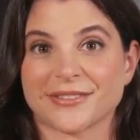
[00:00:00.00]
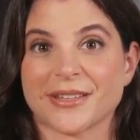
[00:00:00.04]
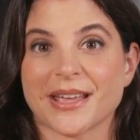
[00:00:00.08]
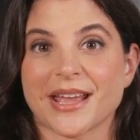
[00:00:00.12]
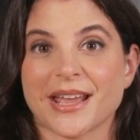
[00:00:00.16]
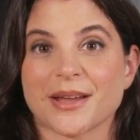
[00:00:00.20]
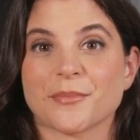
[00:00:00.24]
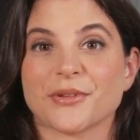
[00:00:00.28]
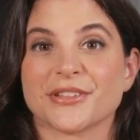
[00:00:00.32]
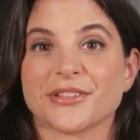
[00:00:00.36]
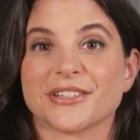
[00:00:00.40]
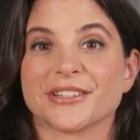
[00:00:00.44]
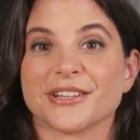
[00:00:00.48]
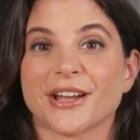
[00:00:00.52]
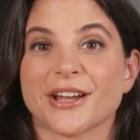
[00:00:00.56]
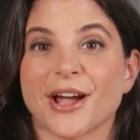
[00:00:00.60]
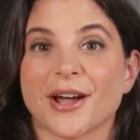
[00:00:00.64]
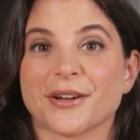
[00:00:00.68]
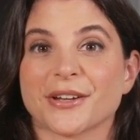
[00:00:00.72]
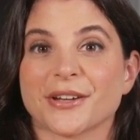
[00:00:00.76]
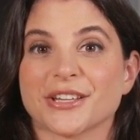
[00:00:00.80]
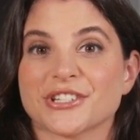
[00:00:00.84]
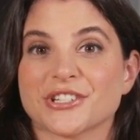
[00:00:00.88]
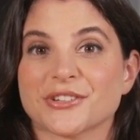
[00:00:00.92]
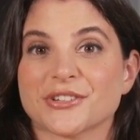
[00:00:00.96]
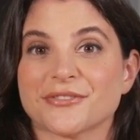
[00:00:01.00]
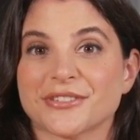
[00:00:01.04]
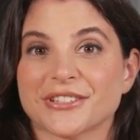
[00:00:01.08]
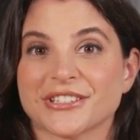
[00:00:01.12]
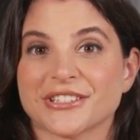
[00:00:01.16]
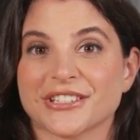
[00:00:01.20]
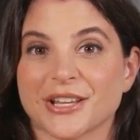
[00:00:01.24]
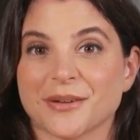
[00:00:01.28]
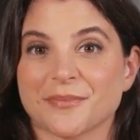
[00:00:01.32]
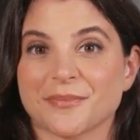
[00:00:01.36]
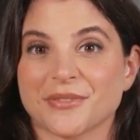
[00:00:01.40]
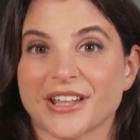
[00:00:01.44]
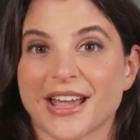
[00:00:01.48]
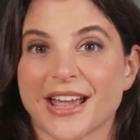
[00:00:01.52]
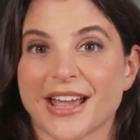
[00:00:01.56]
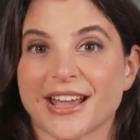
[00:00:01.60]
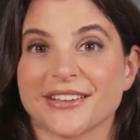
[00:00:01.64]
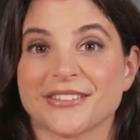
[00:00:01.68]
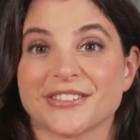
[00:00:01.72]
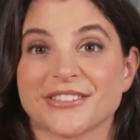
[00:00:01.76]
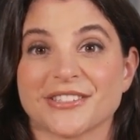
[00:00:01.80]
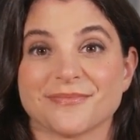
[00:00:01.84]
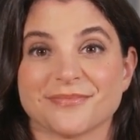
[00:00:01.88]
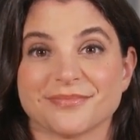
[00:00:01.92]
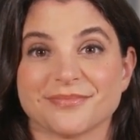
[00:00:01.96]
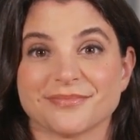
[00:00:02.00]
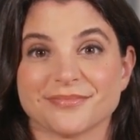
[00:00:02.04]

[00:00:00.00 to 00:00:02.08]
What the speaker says: and with knowledge of the subject,